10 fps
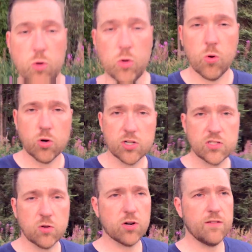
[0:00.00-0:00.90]
course,
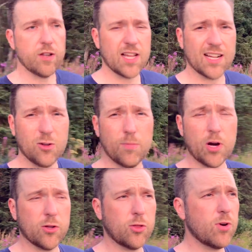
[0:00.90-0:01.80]
or even like a little
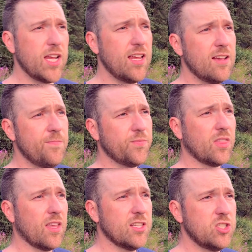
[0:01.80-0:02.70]
par 3,
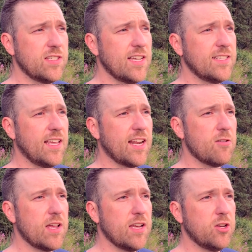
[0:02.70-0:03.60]
it's just nice to get
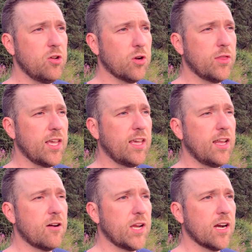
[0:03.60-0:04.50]
out and do your thinking
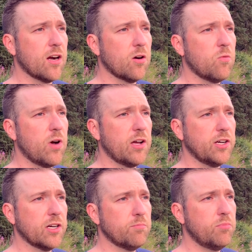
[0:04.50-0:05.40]
out here while
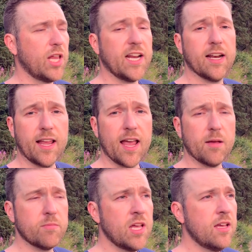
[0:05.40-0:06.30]
you're playing a
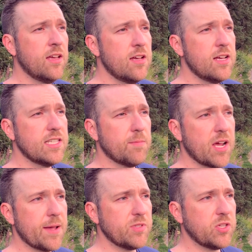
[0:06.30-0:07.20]
game.
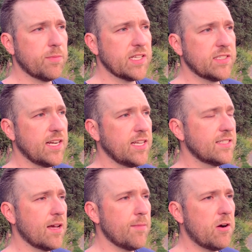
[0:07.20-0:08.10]
Sometimes your best ideas
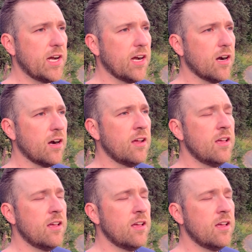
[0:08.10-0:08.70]
come out here,